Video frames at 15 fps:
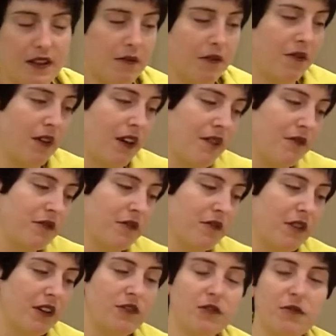and we will have to
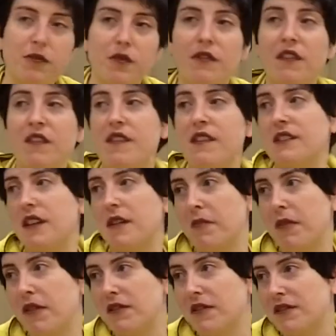try to prove if these
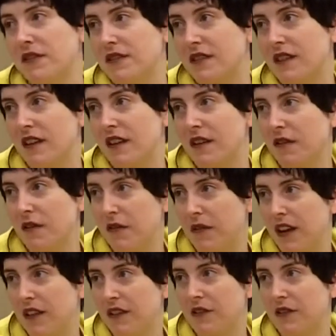hypotheses are
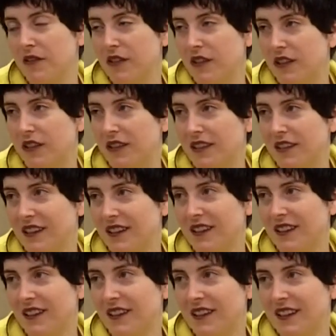correct or not.
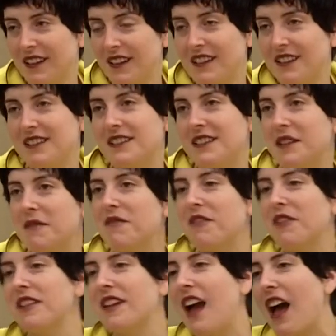The same
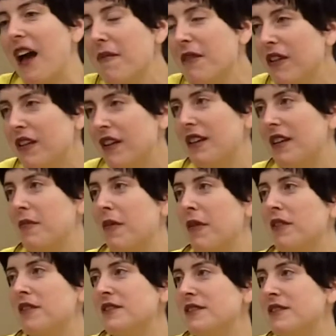for the amyloid
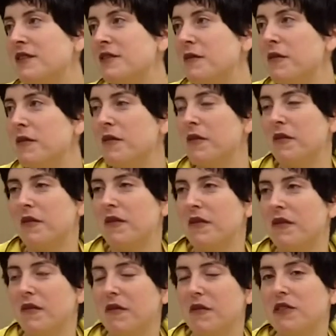hypothesis,
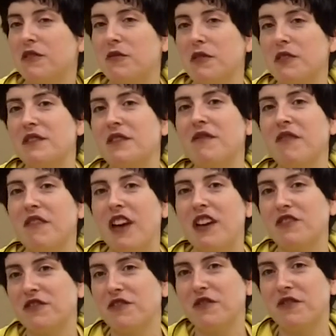which was in
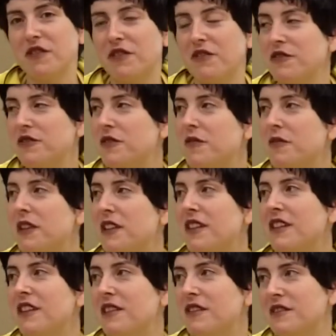fashion for so
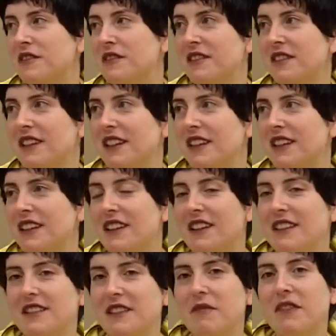many years.
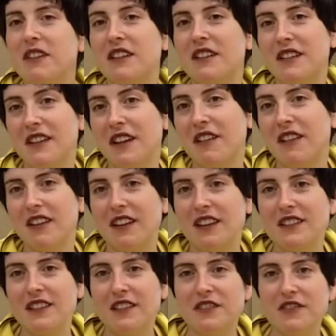It seems that
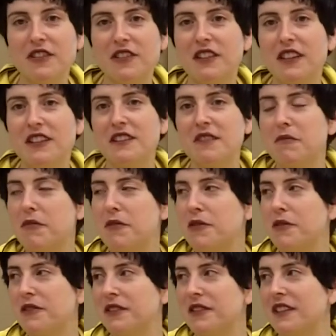nowadays that's not as
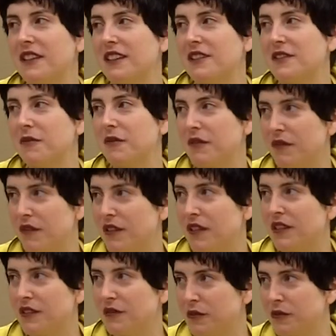important as we
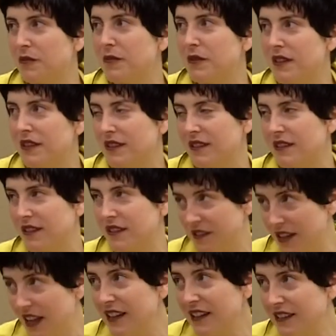thought it would be in the
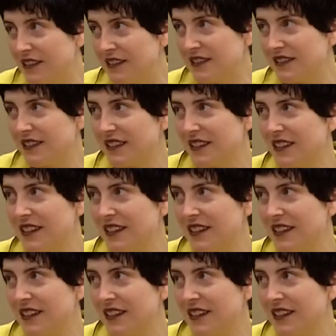90s.